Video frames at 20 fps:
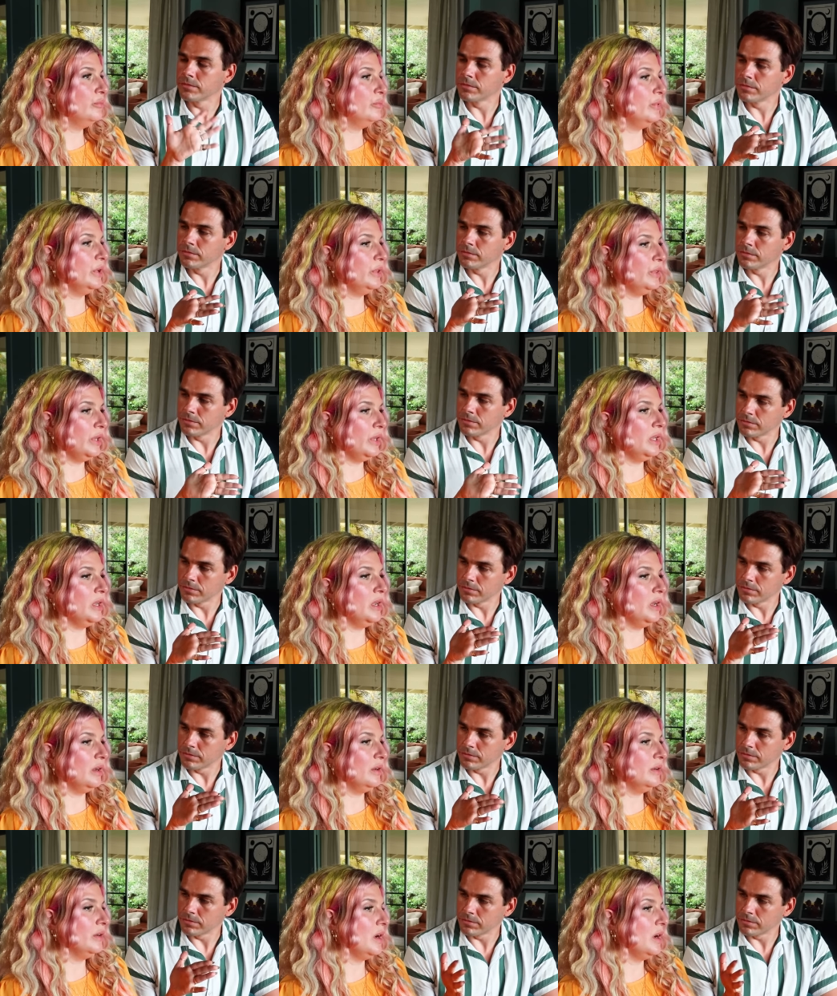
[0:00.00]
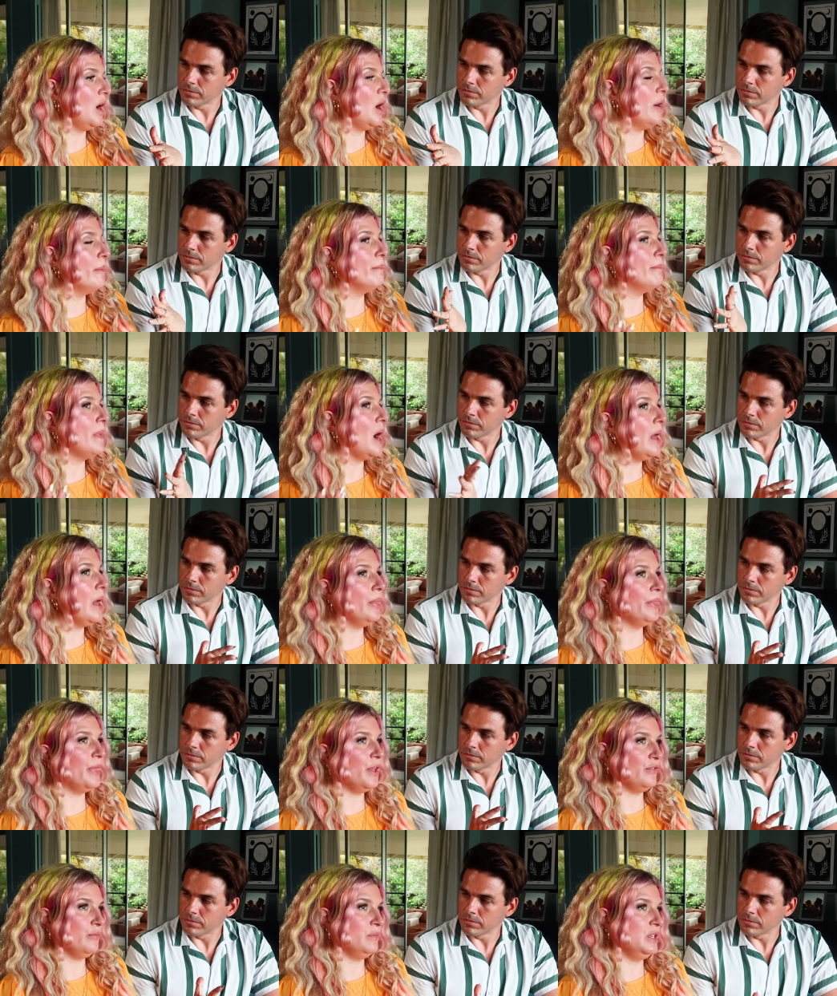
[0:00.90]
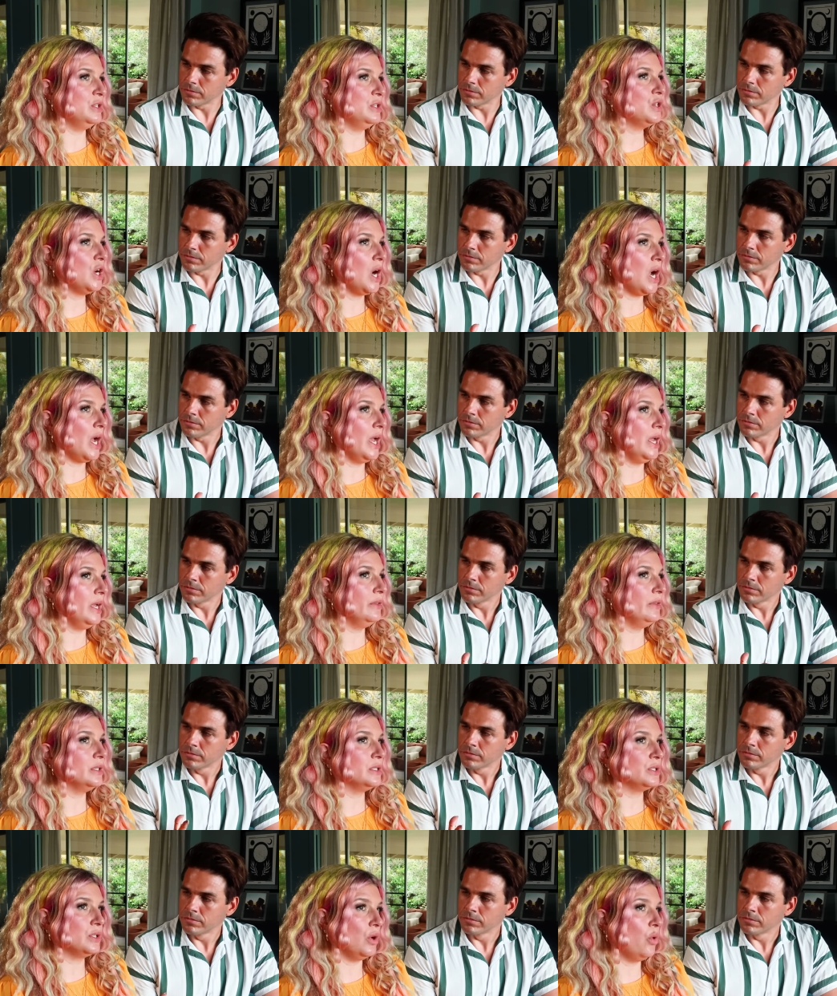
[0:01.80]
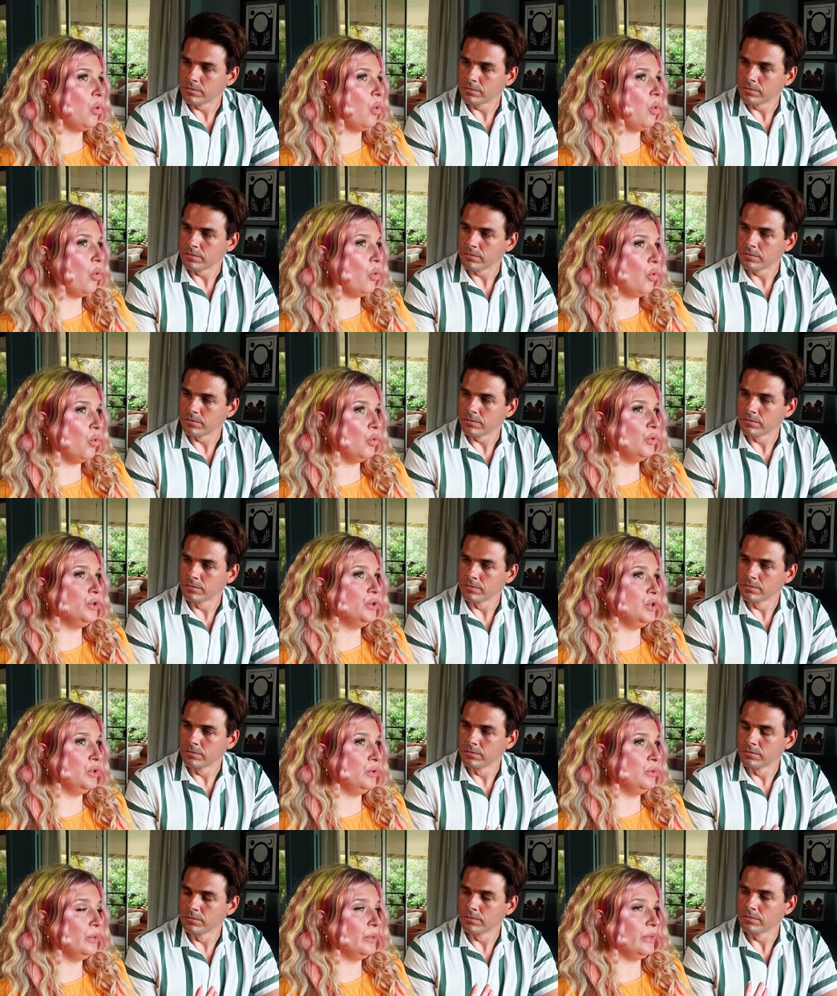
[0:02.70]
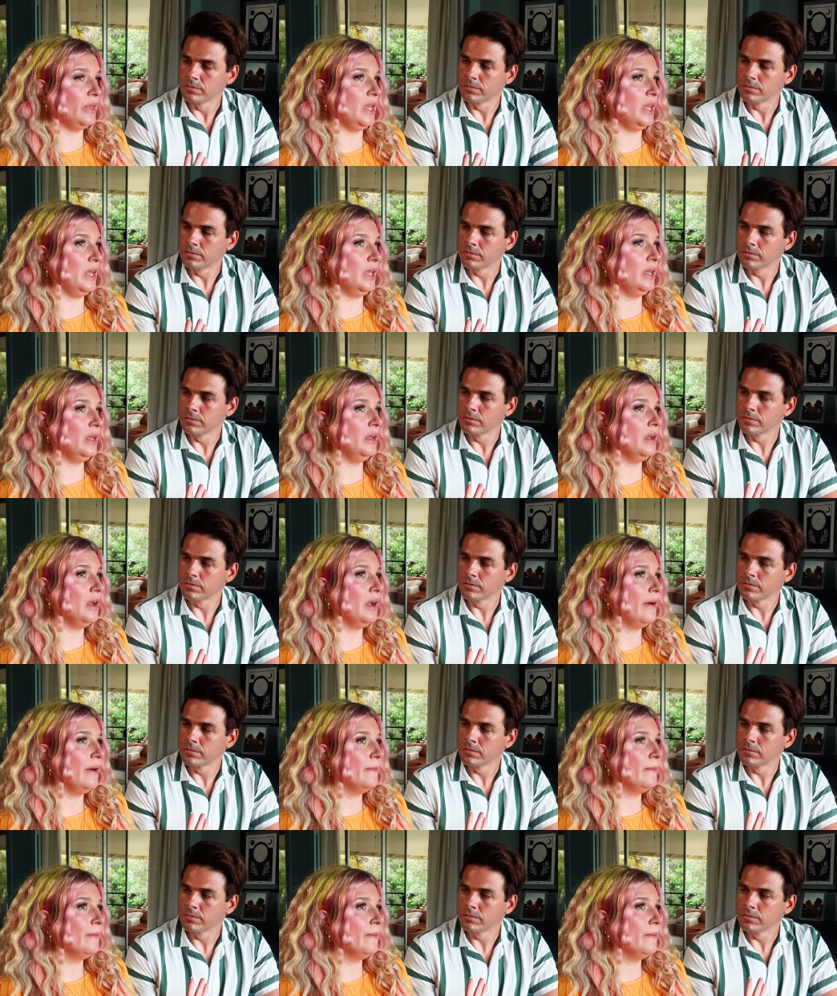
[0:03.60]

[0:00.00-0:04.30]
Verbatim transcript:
Speaker 1: within a month of me trying this whole new thing